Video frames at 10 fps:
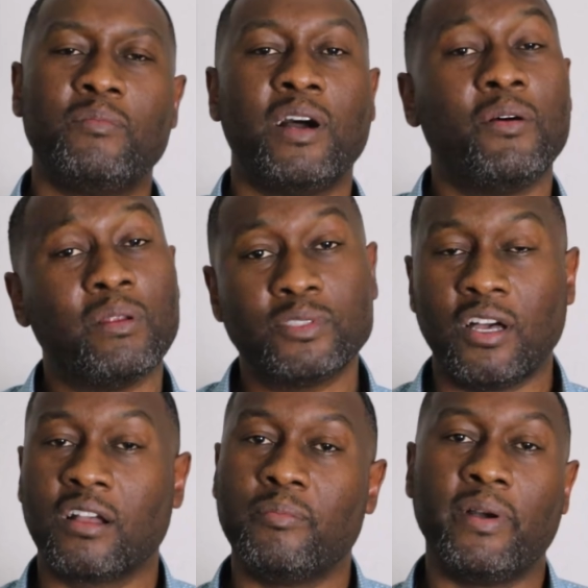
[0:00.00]
mine when I'm
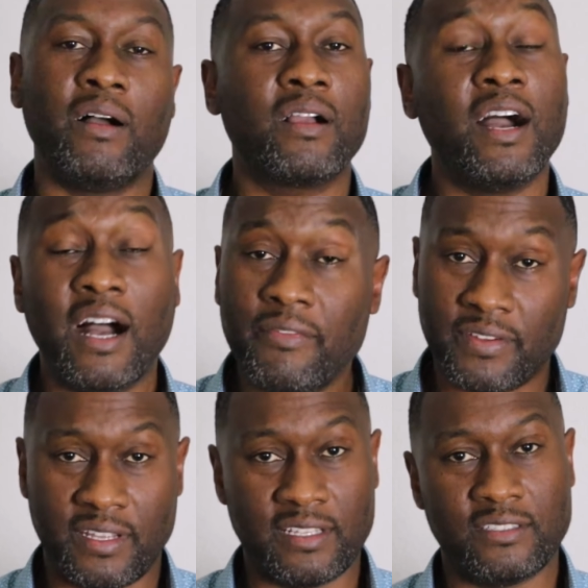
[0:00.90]
talking about
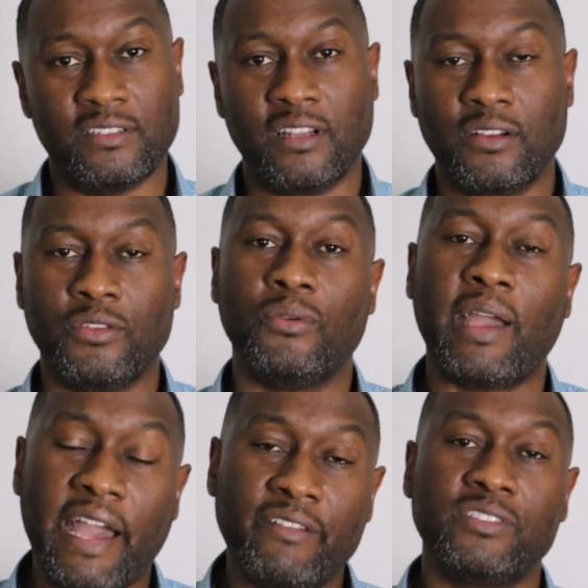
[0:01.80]
confidence. You know, you
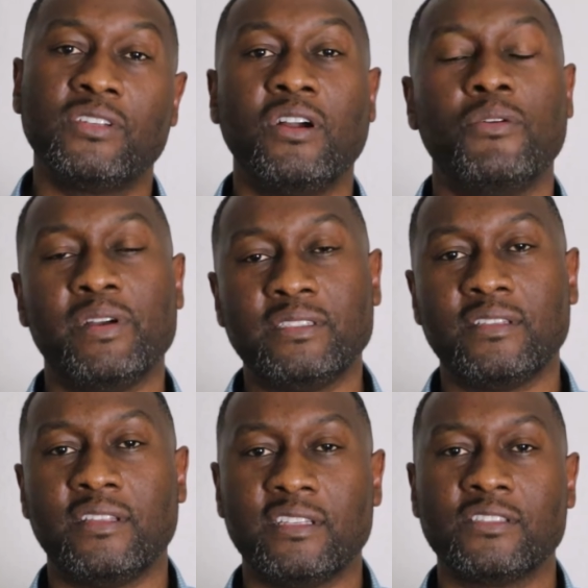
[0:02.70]
have to go into
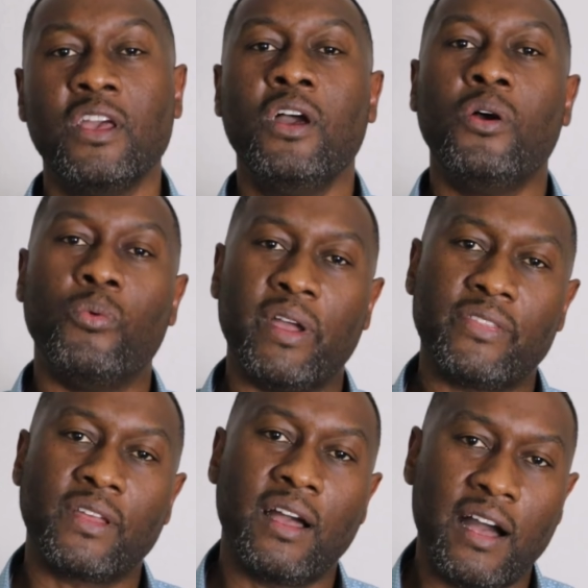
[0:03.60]
this
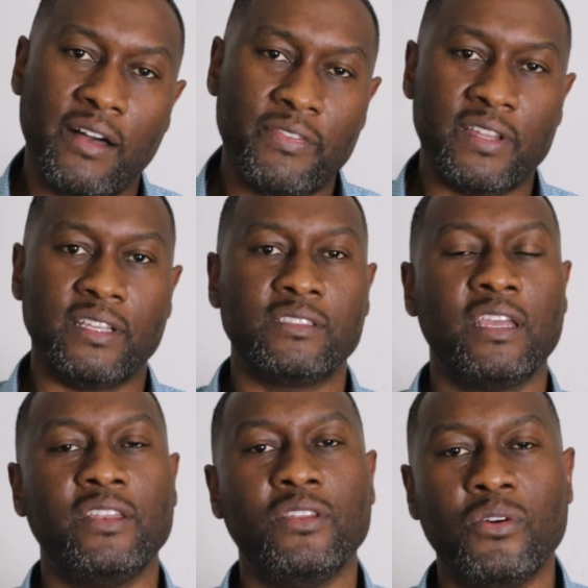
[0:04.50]
with confidence
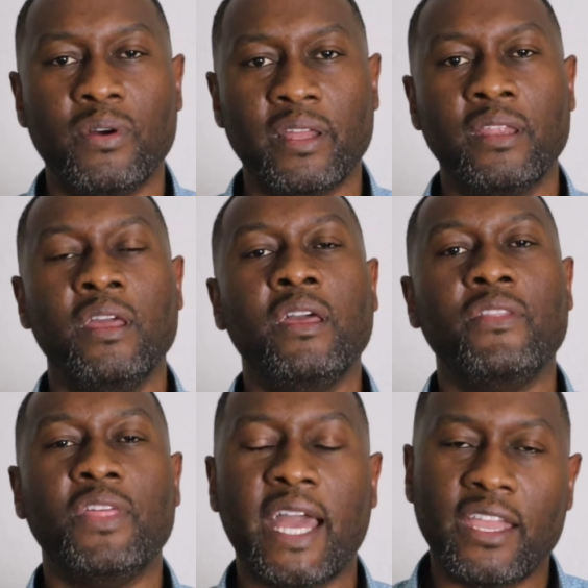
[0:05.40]
and knowing
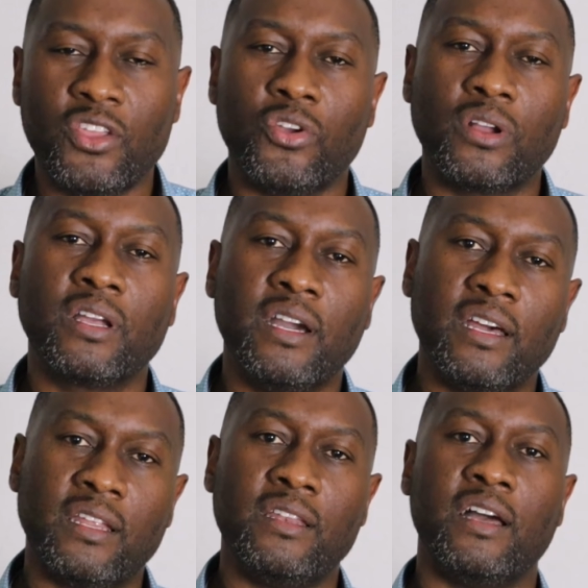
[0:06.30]
that you're good
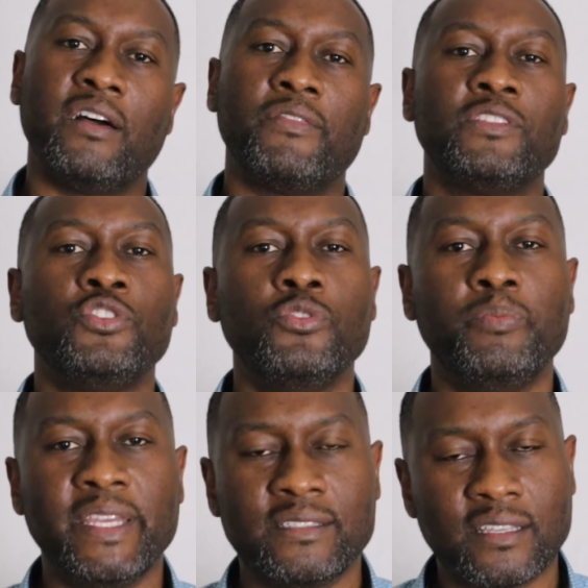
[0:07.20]
enough to
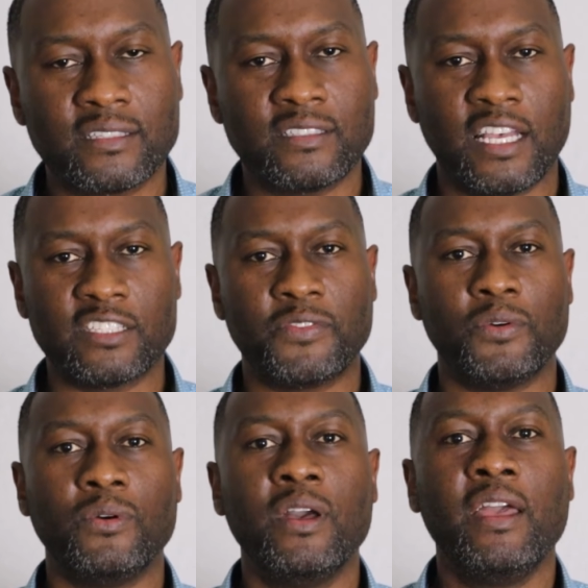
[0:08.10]
be
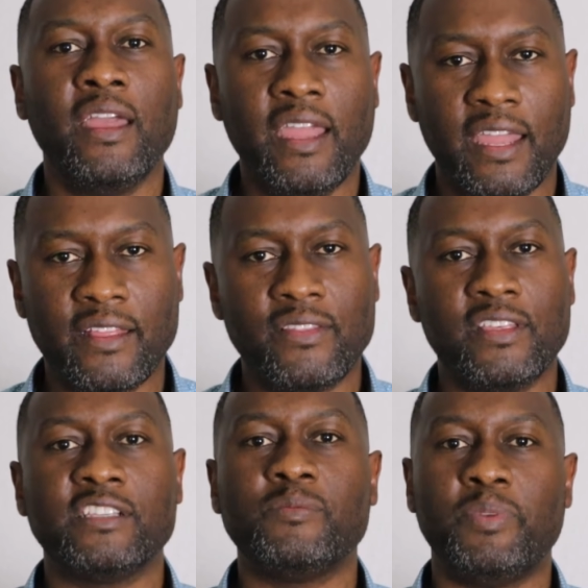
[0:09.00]
successful in
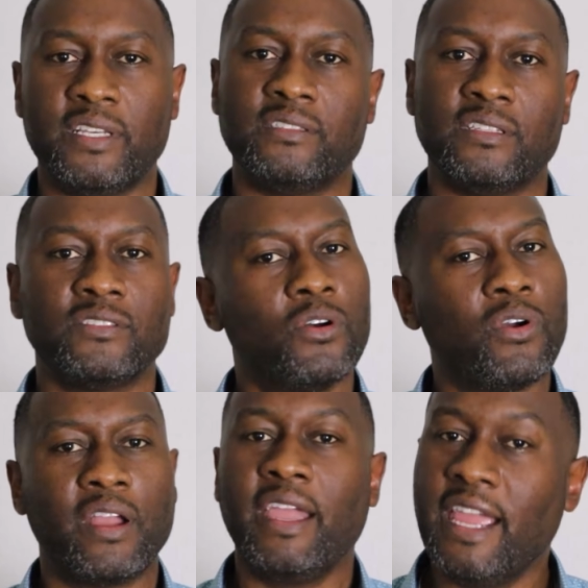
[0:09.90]
this business,
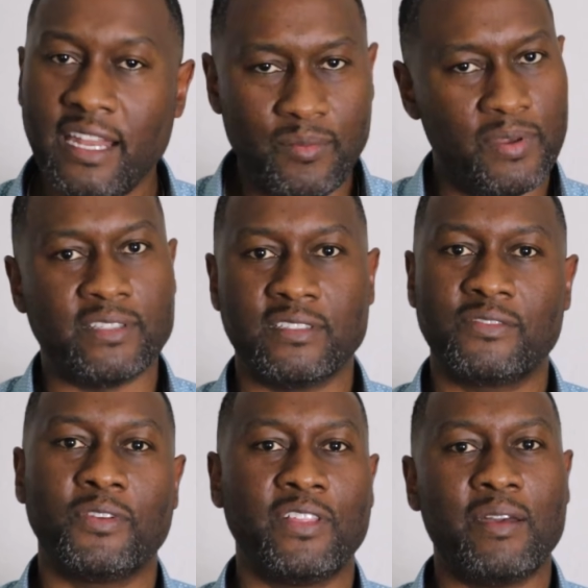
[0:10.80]
or any business
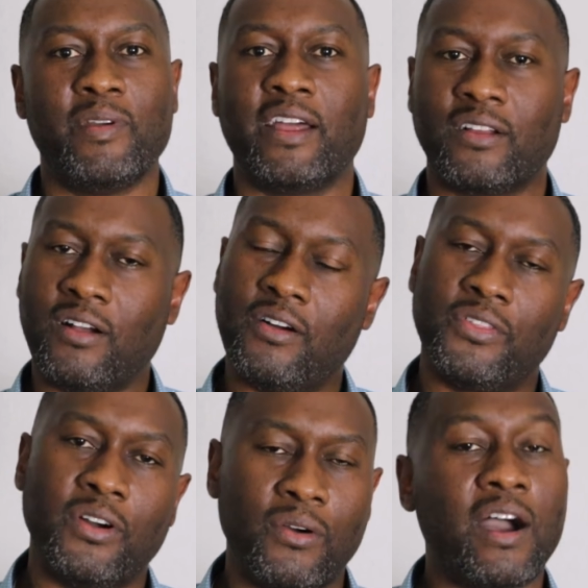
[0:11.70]
for that matter.
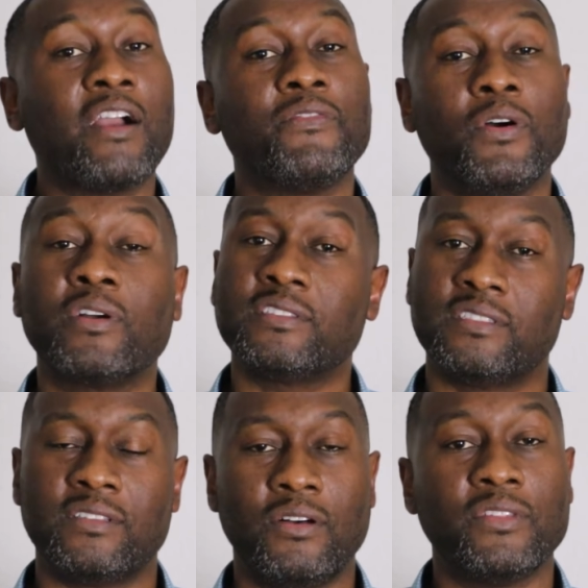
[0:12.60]
Although our focus
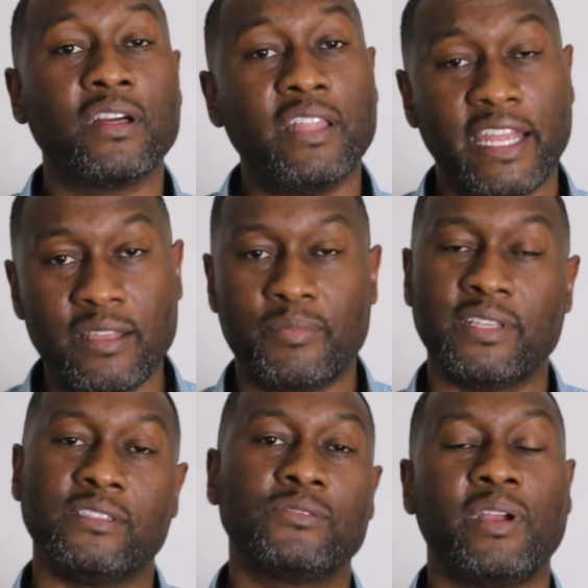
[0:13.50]
is on the cleaning
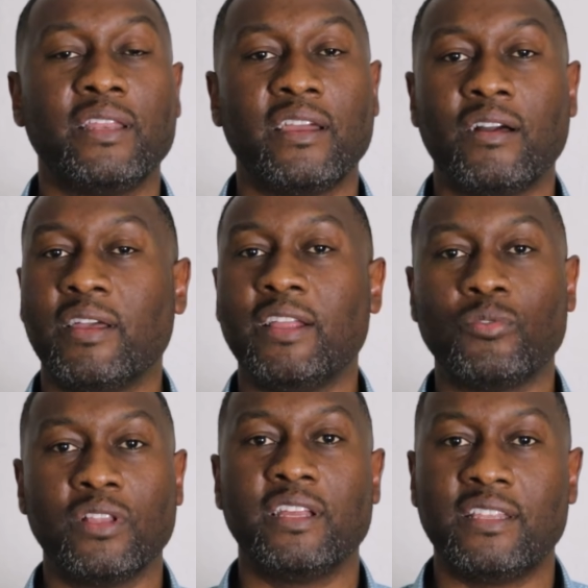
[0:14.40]
business right now, it
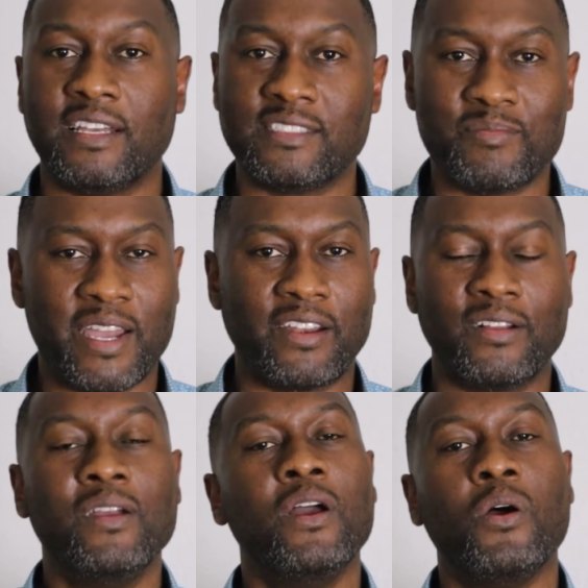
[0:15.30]
really doesn't
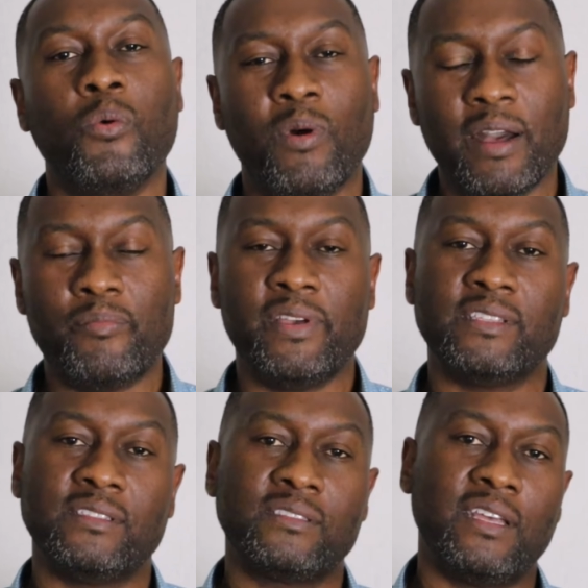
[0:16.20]
matter what
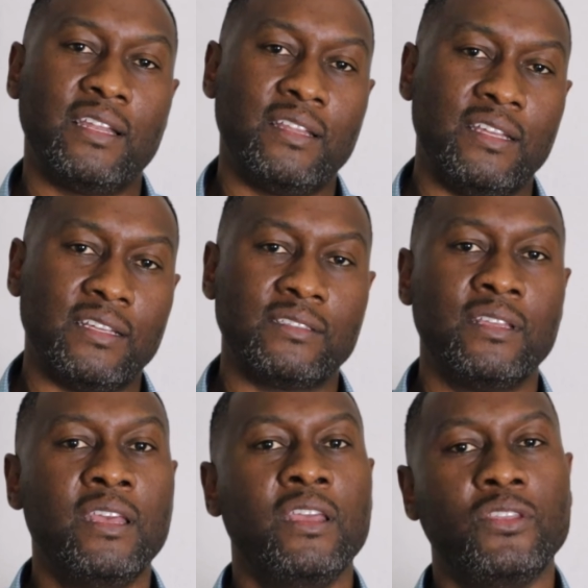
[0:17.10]
business that it is.
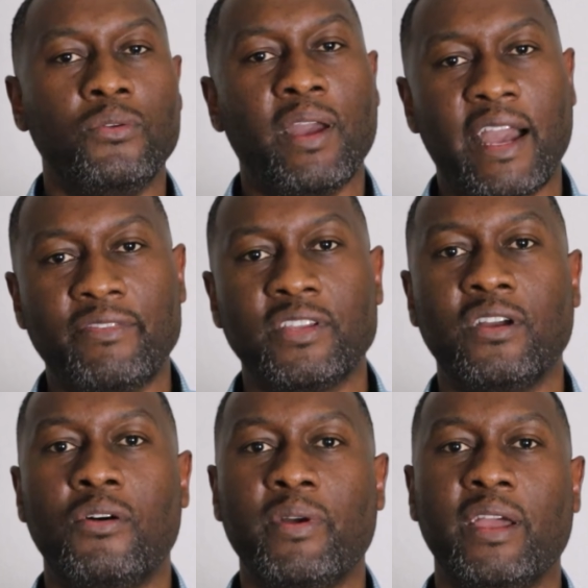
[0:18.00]
You have to
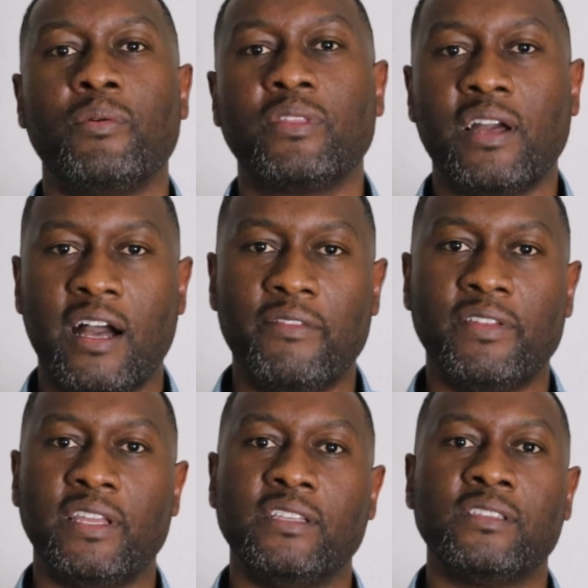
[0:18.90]
go in with
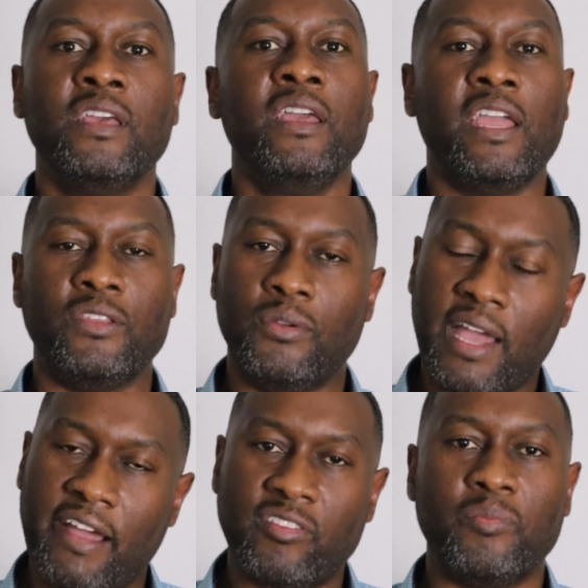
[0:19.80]
confidence, and you
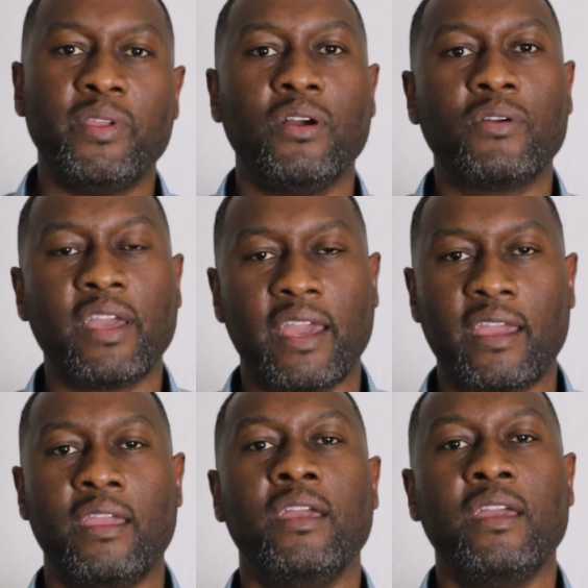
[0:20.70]
have to be
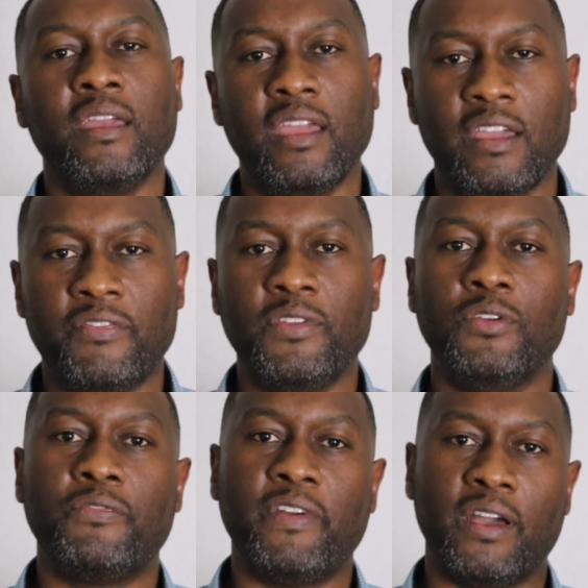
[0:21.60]
okay if
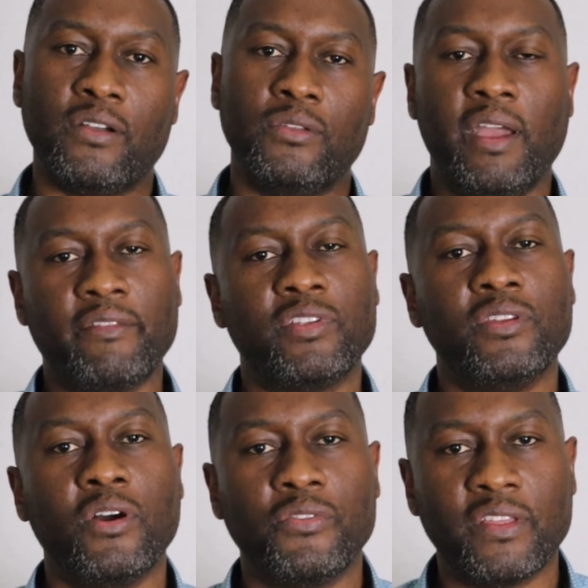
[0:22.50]
you fail. You have to
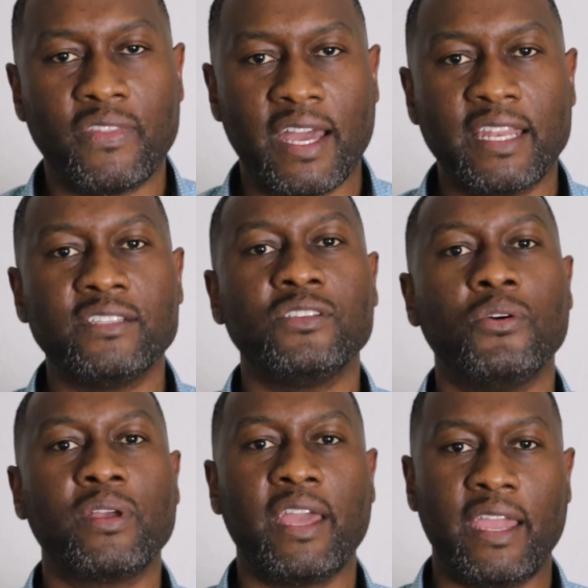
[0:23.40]
know that that is
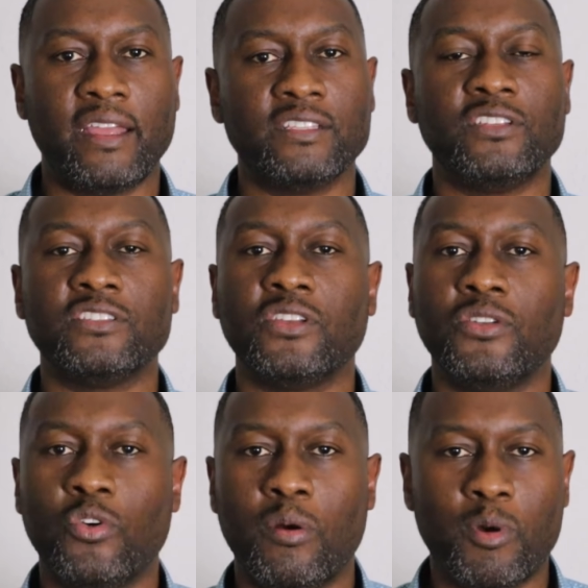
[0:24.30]
okay. It's just a
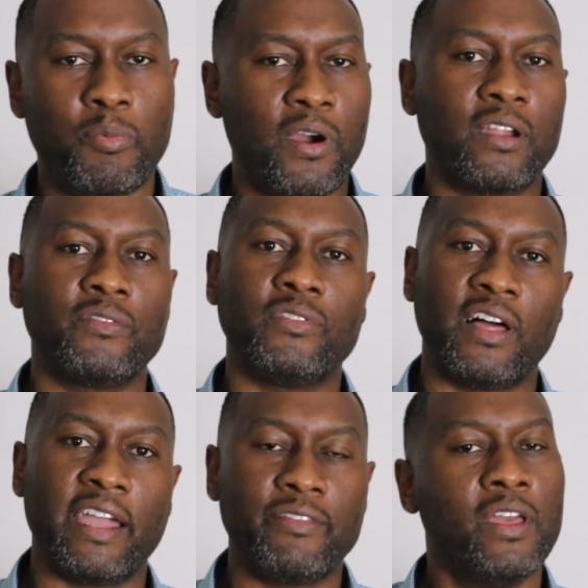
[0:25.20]
normal part of
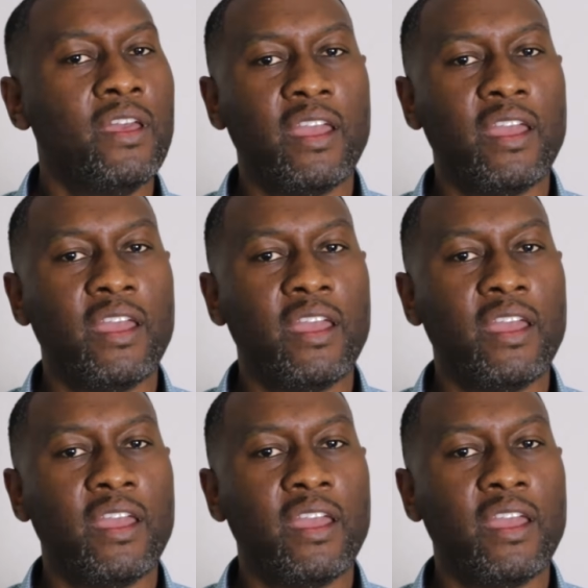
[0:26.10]
life.